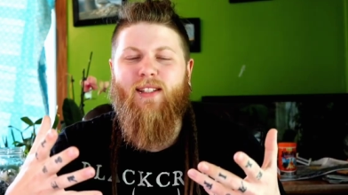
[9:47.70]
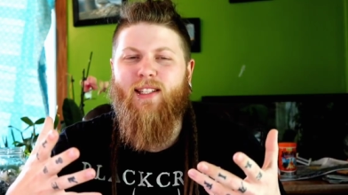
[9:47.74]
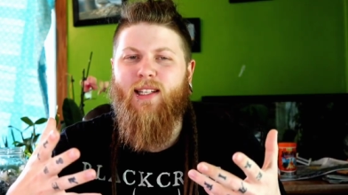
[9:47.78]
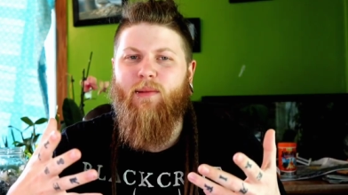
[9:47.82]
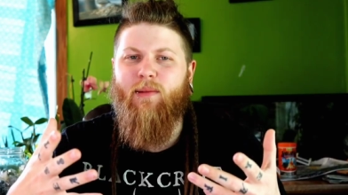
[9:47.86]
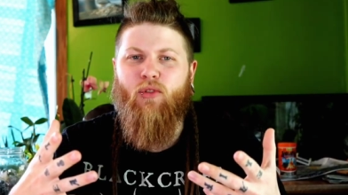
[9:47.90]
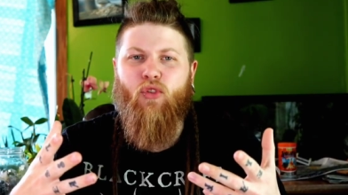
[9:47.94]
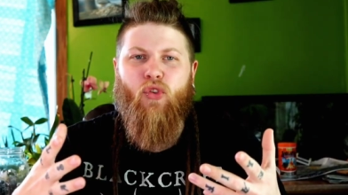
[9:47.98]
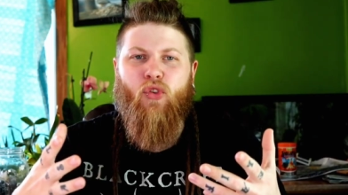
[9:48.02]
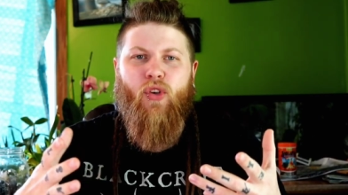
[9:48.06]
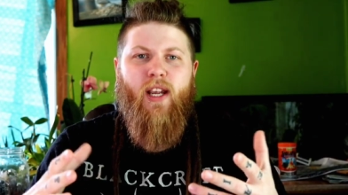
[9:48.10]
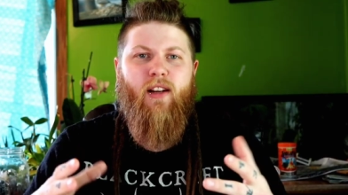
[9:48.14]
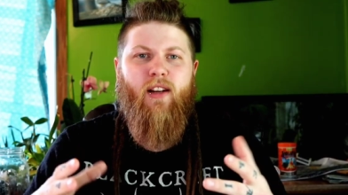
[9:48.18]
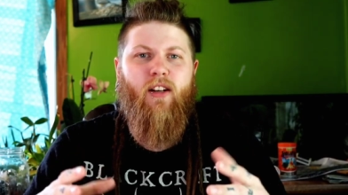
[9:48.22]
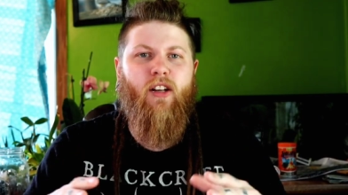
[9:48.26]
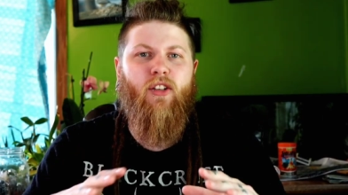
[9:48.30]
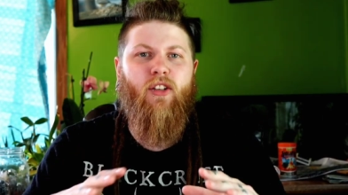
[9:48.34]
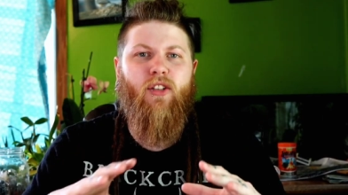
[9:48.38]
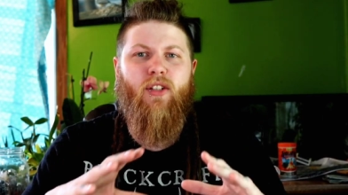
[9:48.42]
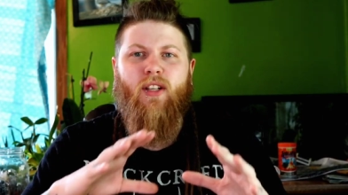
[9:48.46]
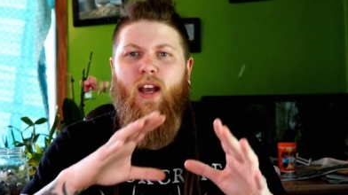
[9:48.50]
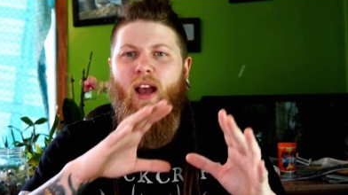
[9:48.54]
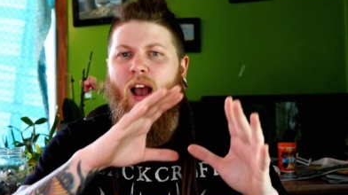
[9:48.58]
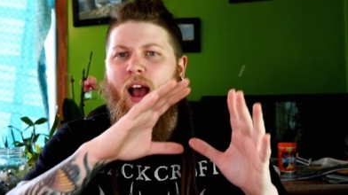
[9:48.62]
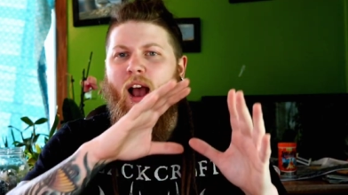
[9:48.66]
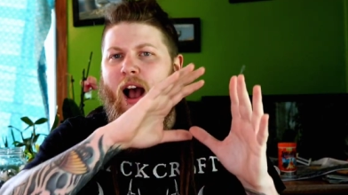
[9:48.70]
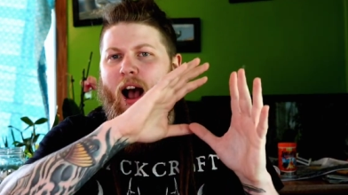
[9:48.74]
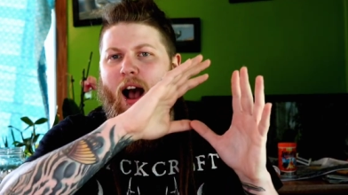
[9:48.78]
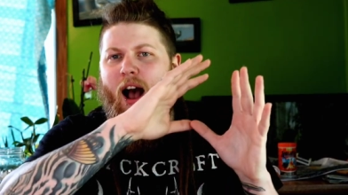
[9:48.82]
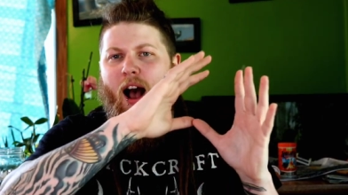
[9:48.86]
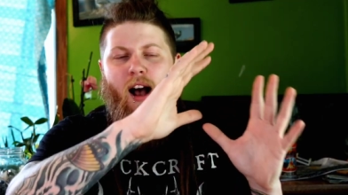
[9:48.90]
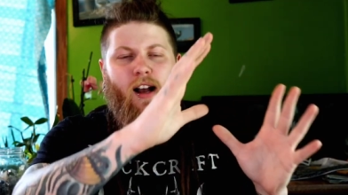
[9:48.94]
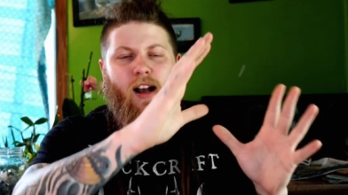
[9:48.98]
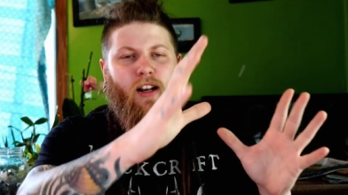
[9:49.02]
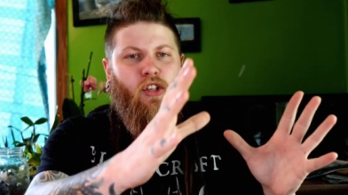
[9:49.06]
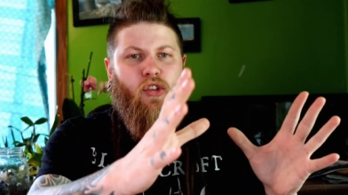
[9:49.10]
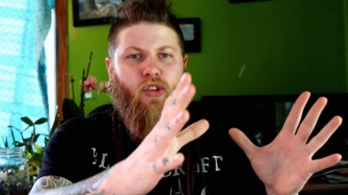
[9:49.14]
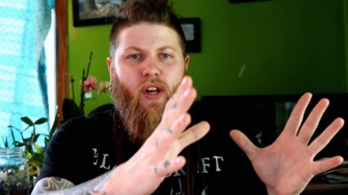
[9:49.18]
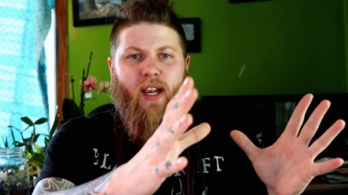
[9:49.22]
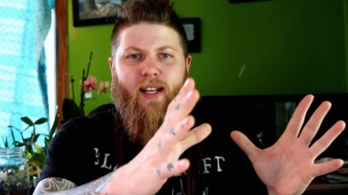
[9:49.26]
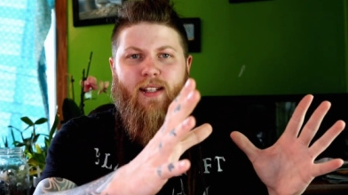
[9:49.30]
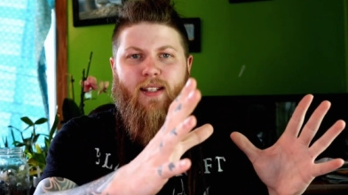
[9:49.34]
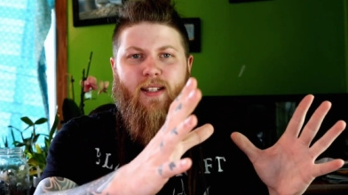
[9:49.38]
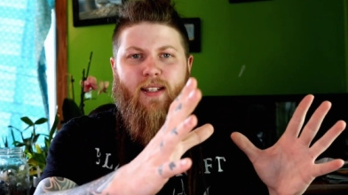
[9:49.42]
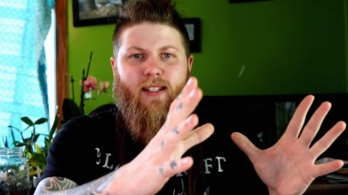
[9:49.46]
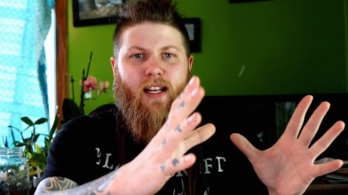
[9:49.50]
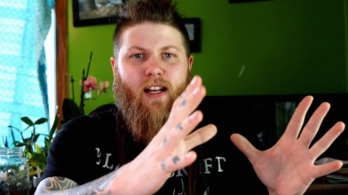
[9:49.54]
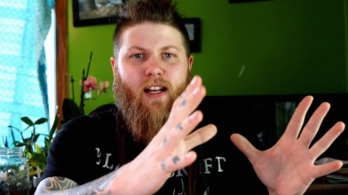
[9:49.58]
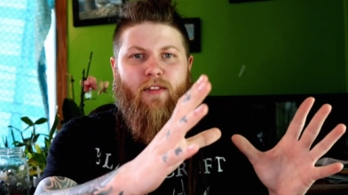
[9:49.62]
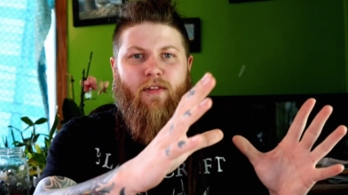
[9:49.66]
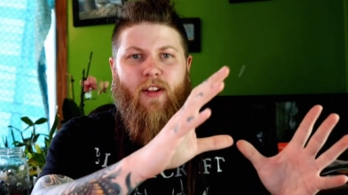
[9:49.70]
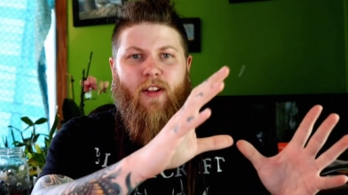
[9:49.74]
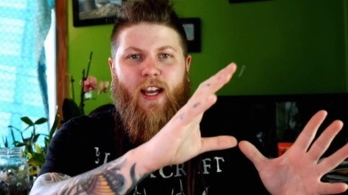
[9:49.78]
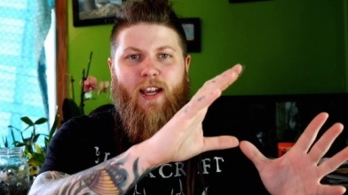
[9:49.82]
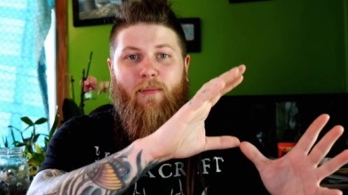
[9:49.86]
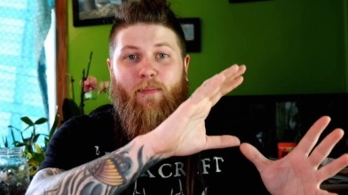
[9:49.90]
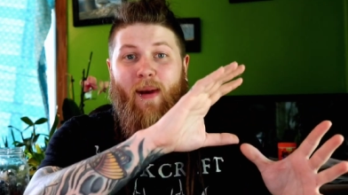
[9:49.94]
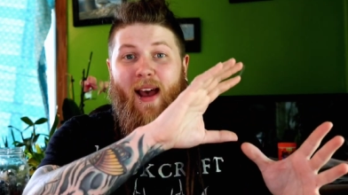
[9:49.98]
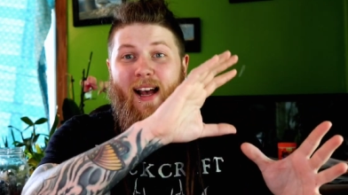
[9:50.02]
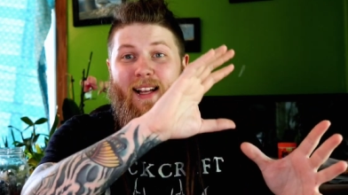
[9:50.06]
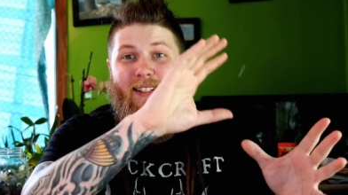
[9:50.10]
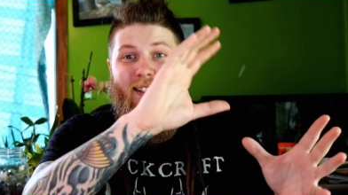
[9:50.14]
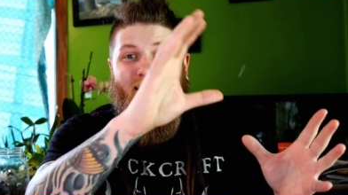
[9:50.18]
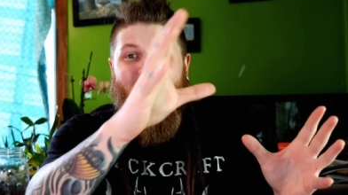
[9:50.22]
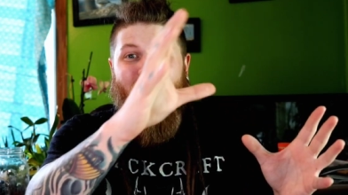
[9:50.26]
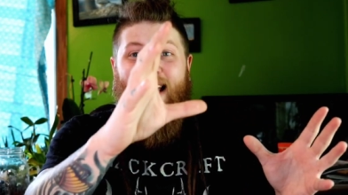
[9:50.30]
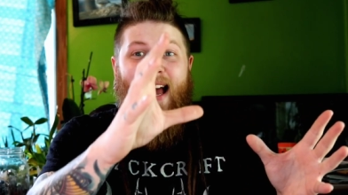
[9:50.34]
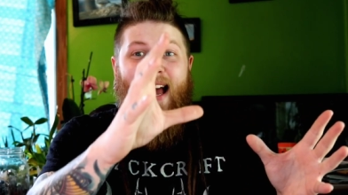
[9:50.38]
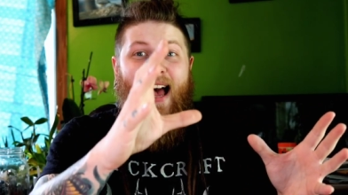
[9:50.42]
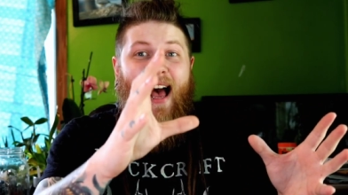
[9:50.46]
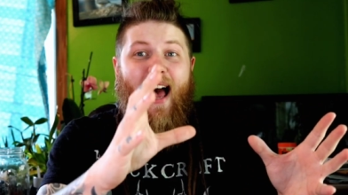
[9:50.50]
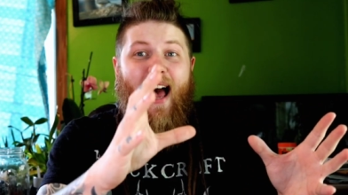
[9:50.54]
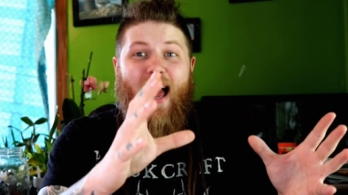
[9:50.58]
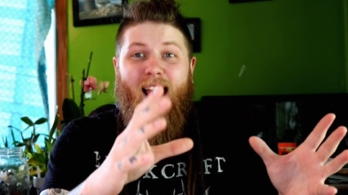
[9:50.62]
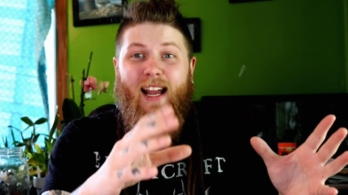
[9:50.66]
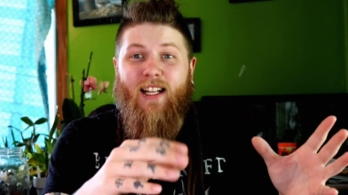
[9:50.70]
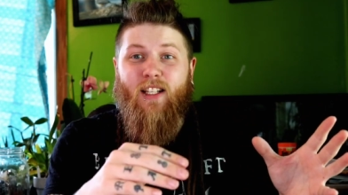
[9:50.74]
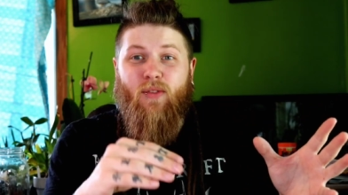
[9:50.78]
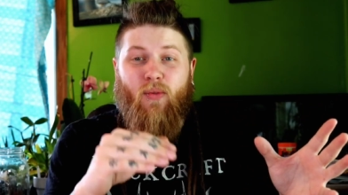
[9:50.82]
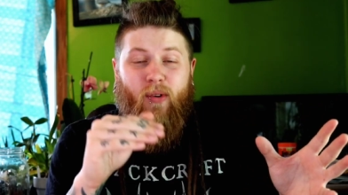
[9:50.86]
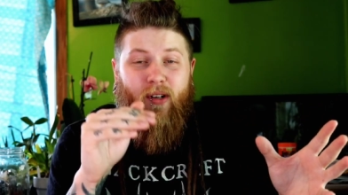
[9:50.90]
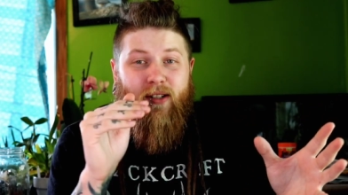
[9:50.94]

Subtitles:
some creators create stuff like Basting Hides,